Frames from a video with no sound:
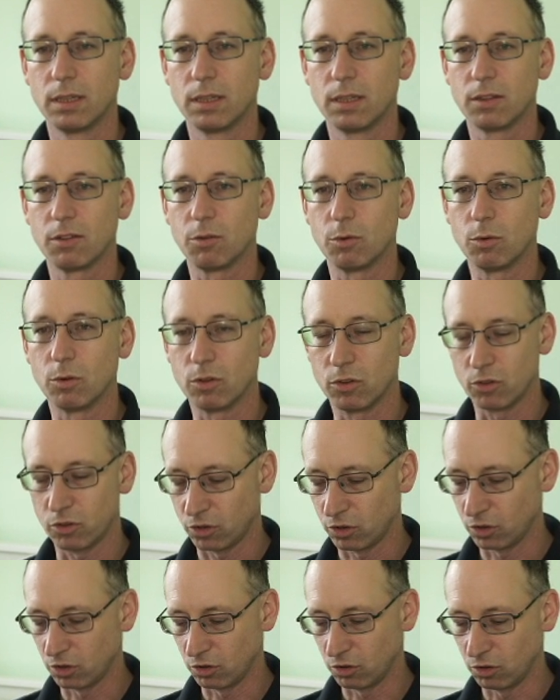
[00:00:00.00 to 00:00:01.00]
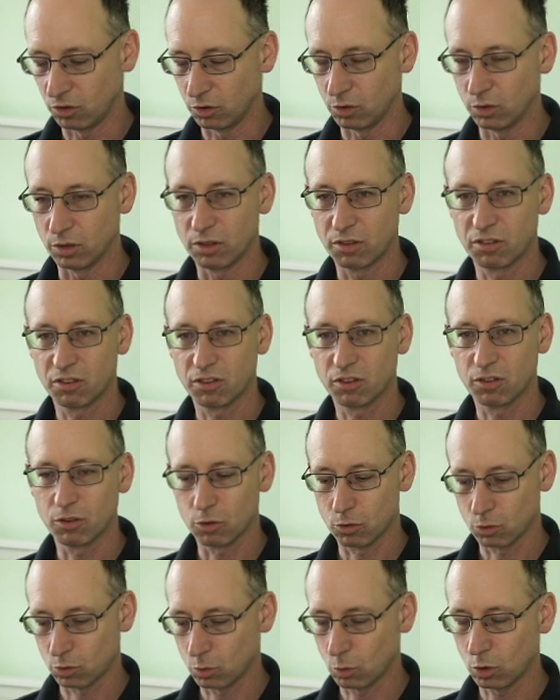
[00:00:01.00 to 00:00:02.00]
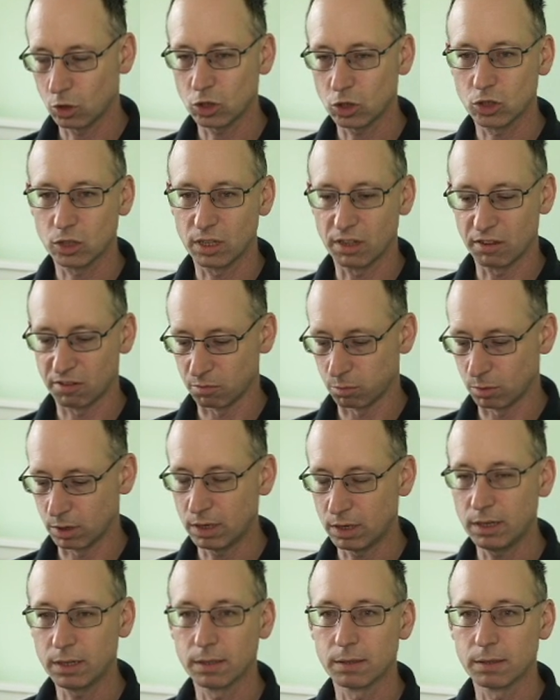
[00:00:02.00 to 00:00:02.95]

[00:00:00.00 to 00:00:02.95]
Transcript: is we want to squash this one.